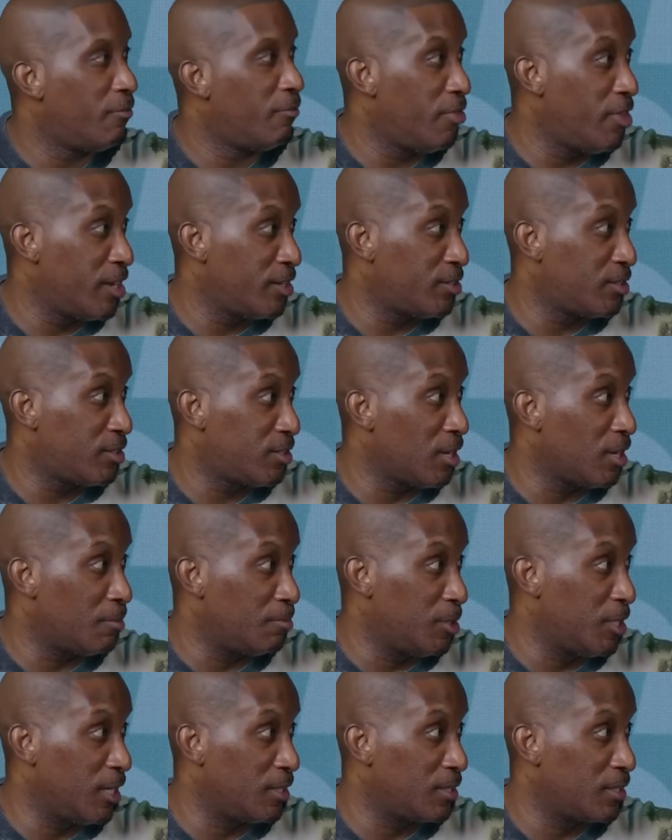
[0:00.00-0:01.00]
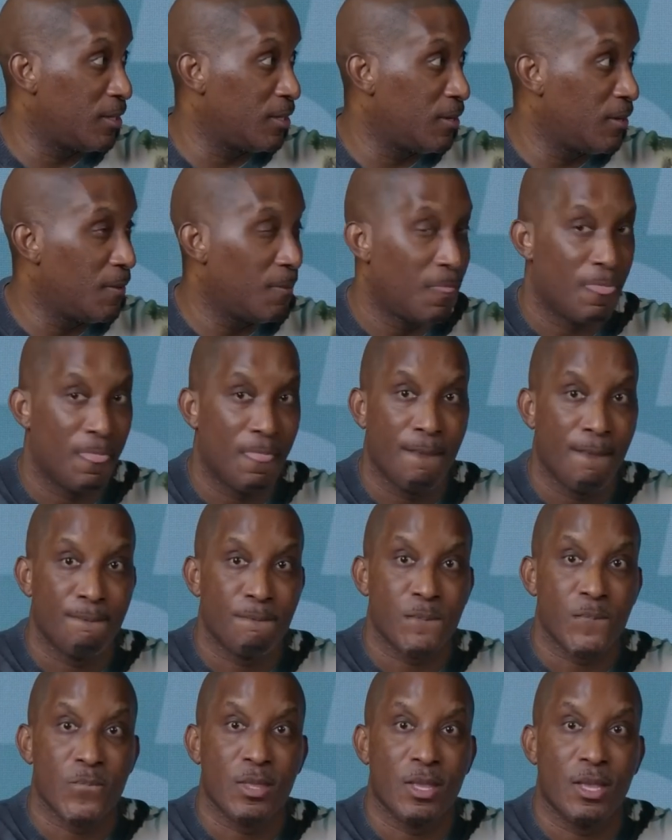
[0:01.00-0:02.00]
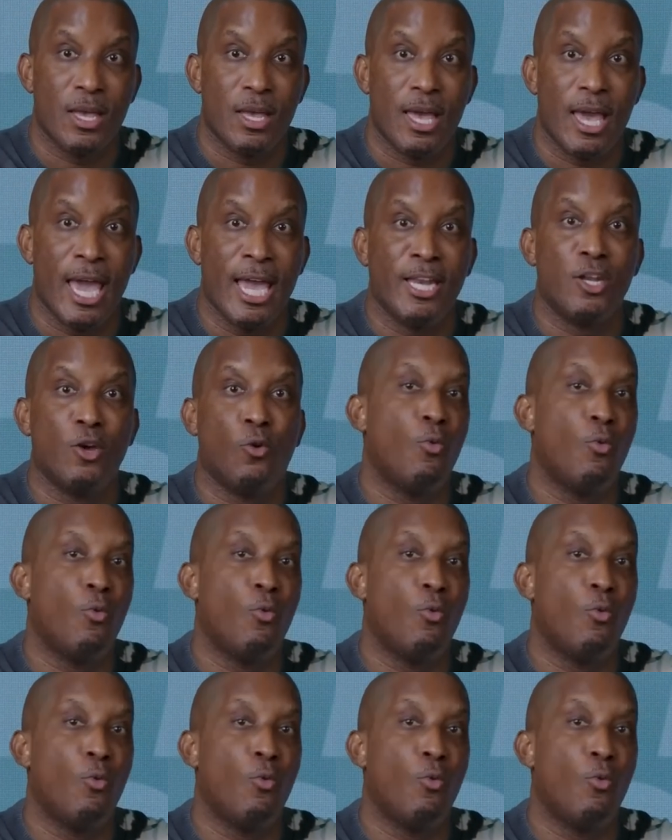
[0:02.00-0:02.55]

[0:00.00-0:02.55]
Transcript: of this subject and